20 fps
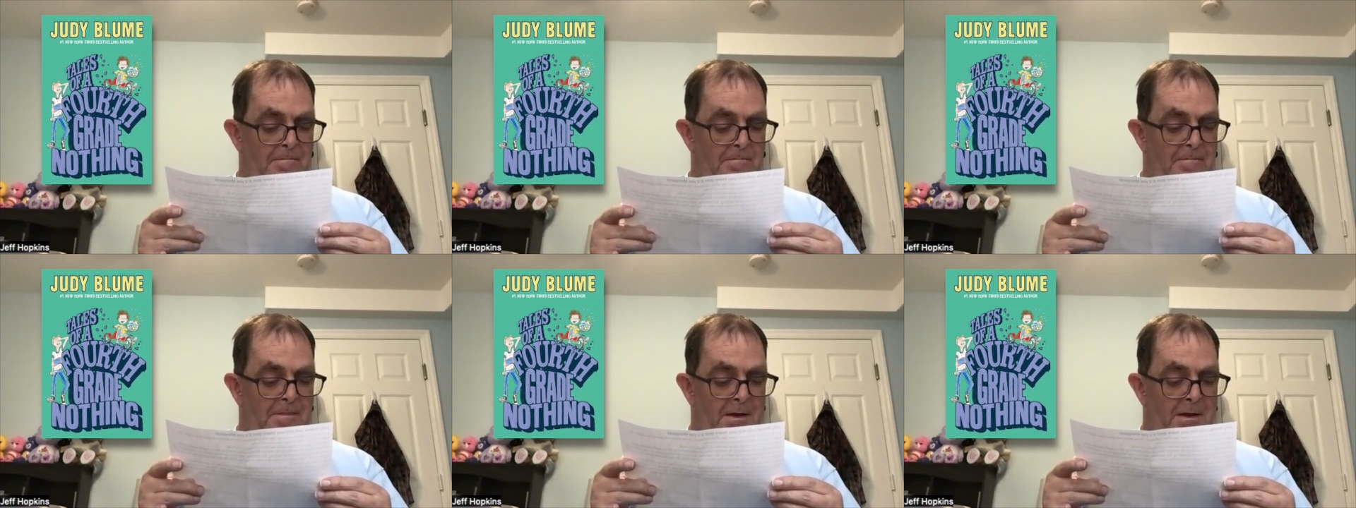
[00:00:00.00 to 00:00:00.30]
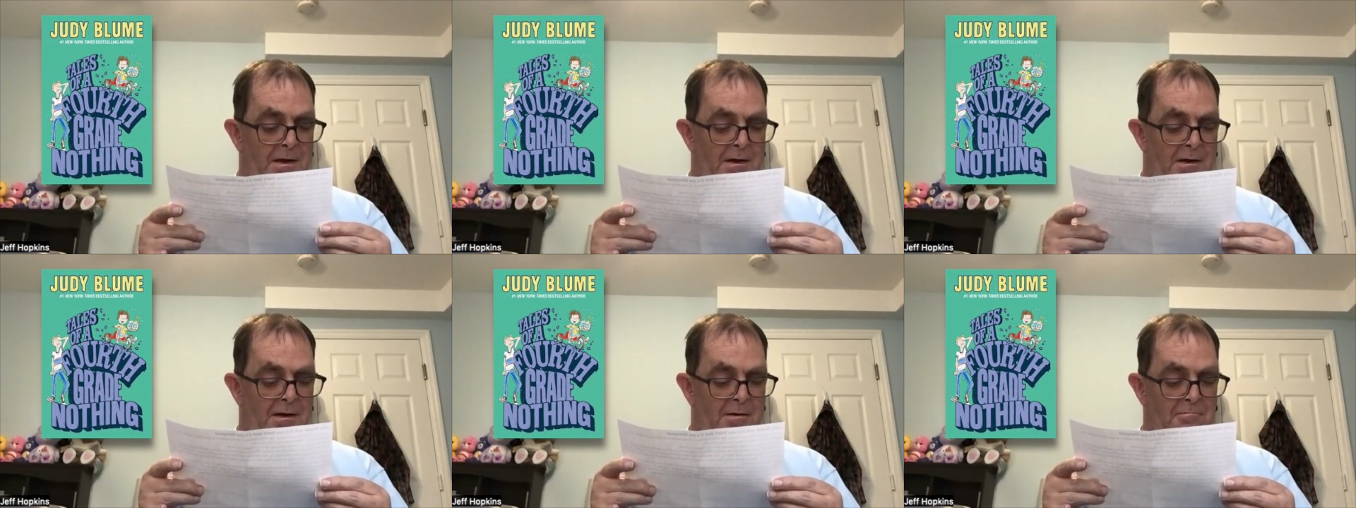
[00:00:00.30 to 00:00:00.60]

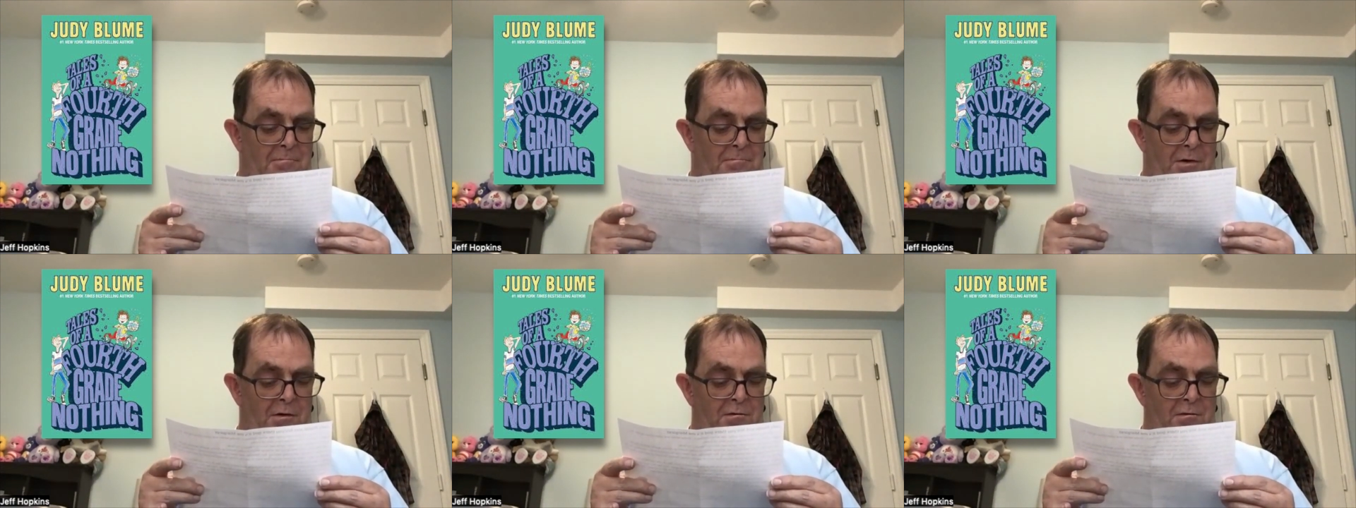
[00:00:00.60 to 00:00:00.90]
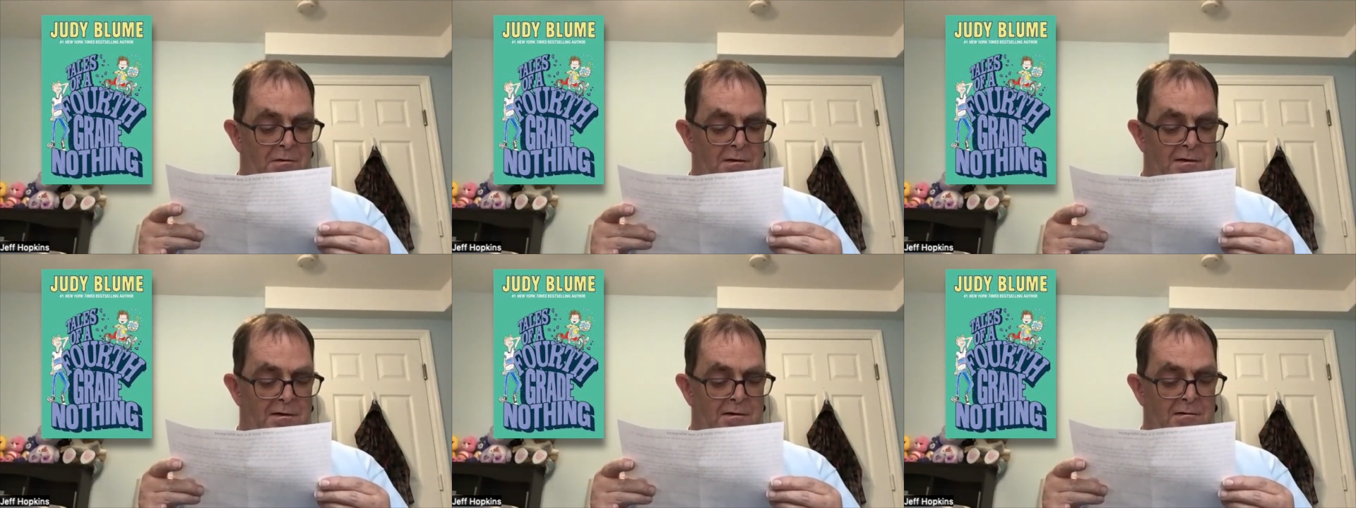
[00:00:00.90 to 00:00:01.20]
the
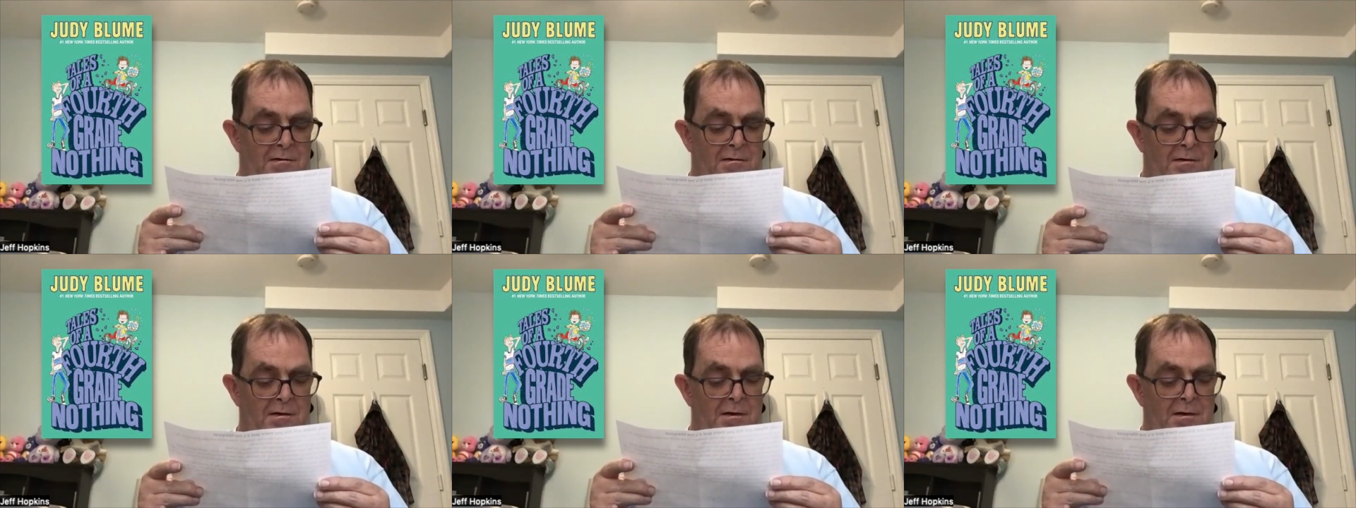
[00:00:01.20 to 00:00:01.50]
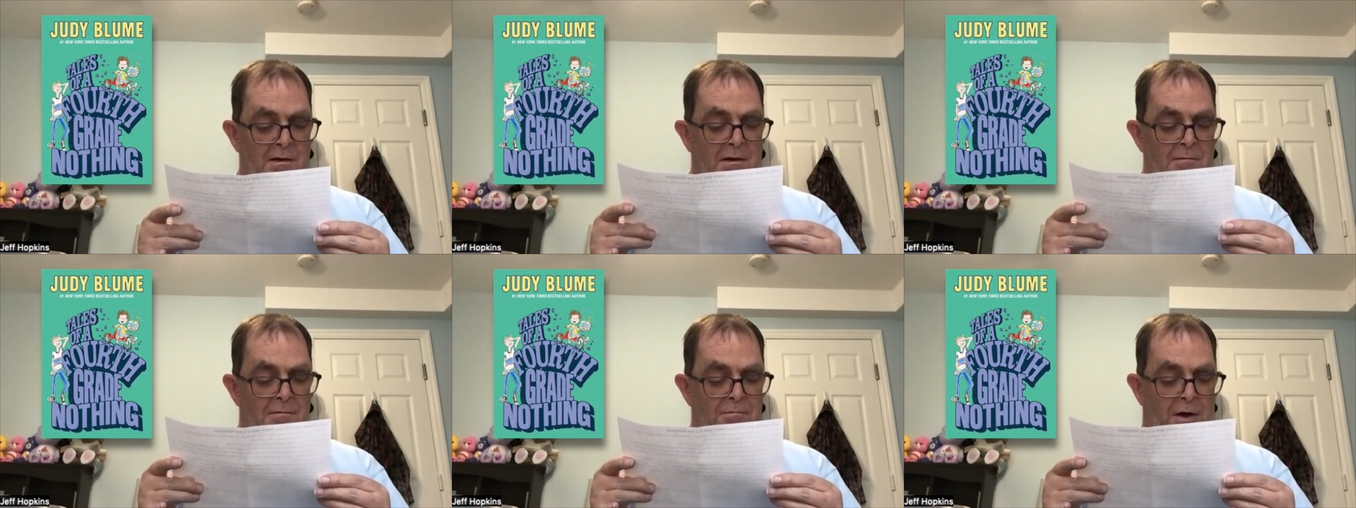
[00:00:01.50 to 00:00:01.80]
most
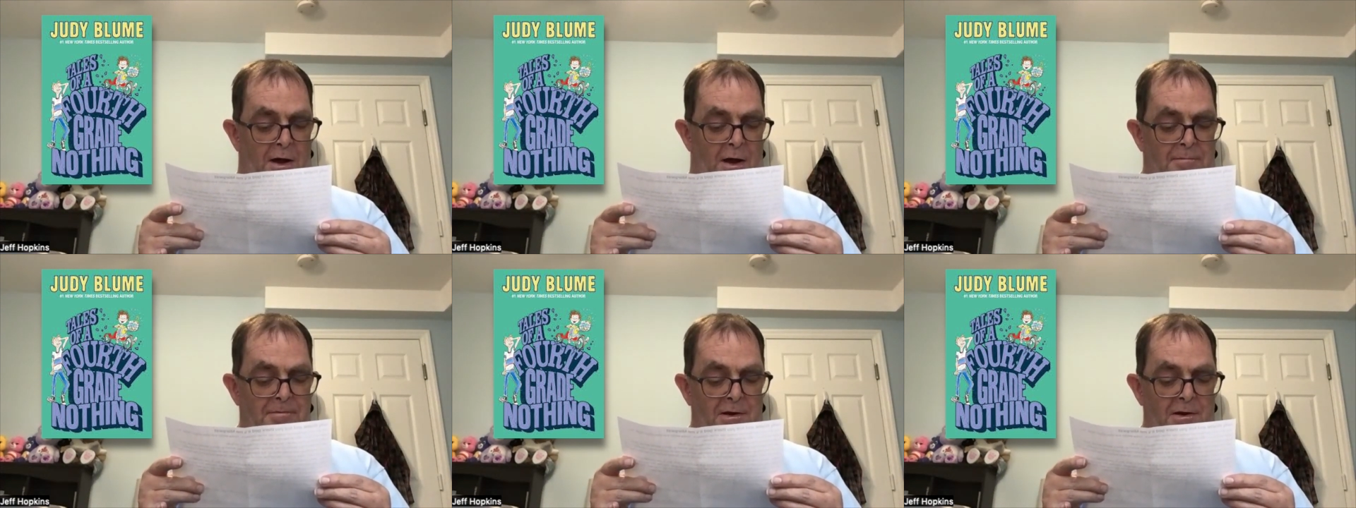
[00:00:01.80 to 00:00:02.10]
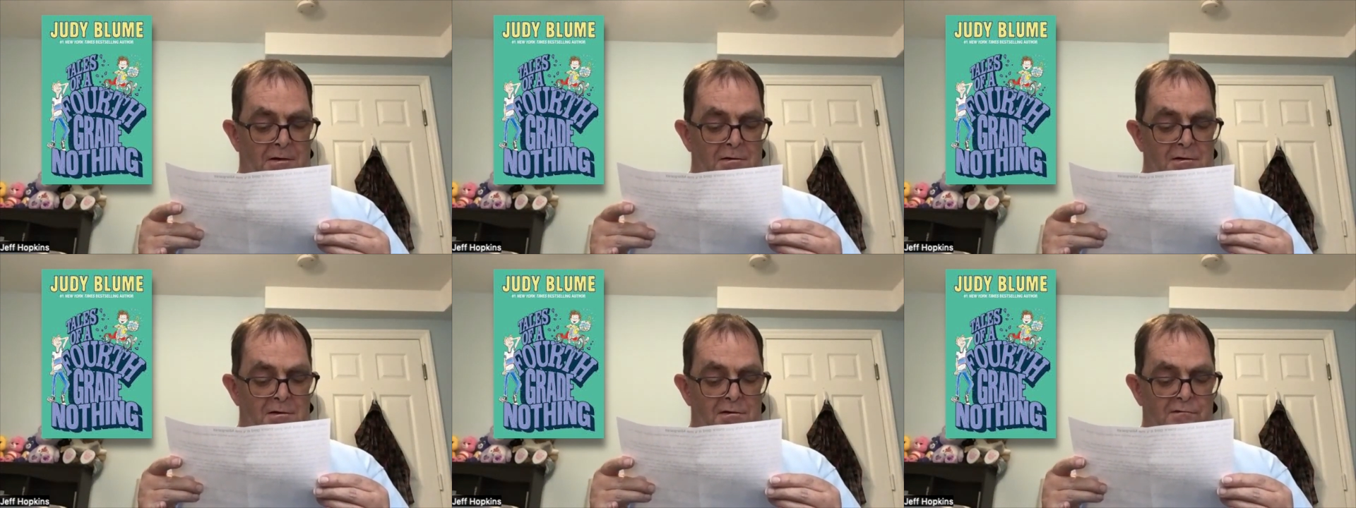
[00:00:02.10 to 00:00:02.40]

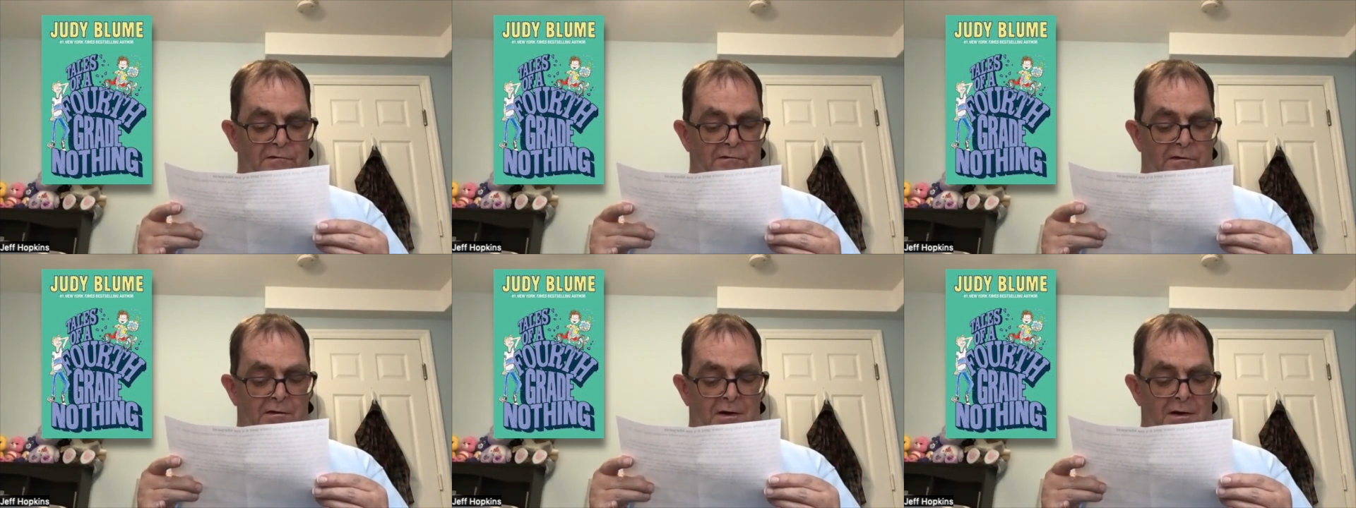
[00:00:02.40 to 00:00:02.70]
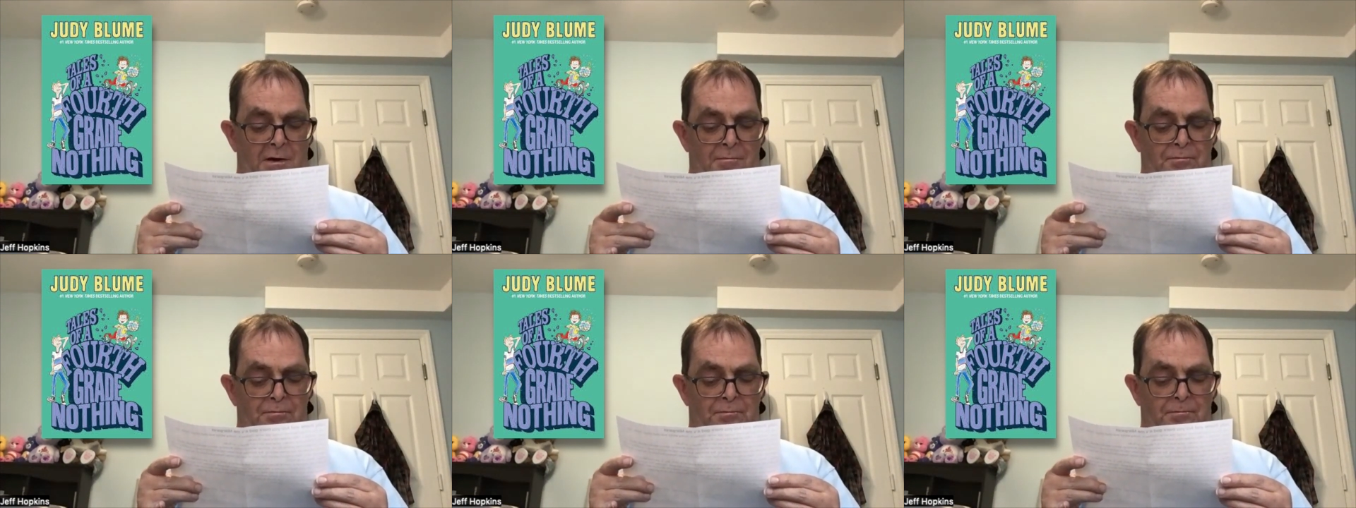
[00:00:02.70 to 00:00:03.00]
popular
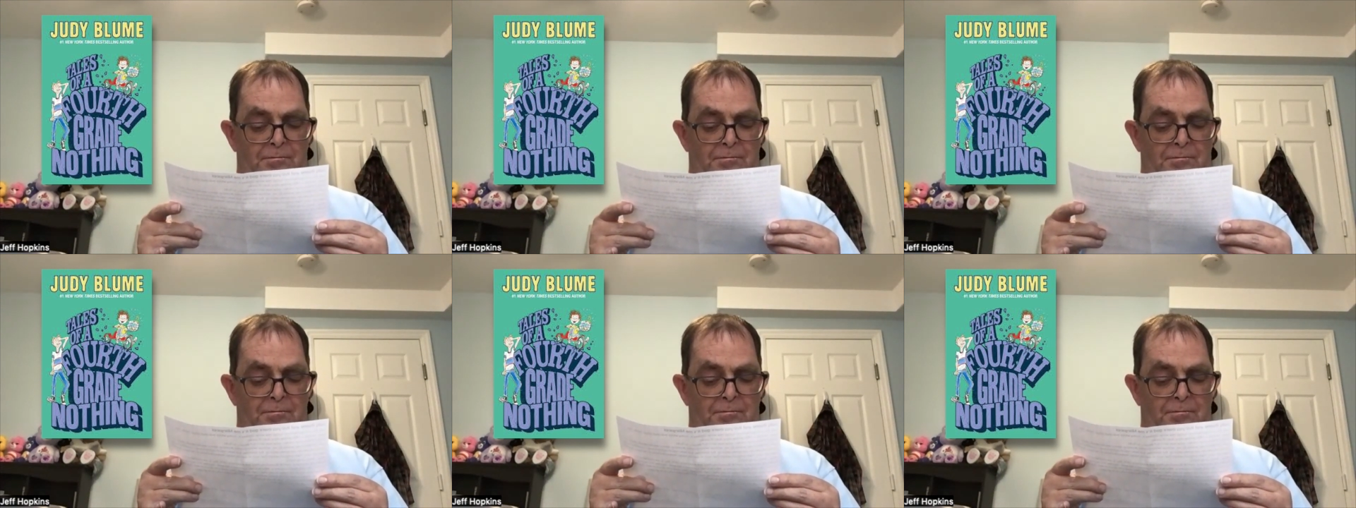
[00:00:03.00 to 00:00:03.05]
Judy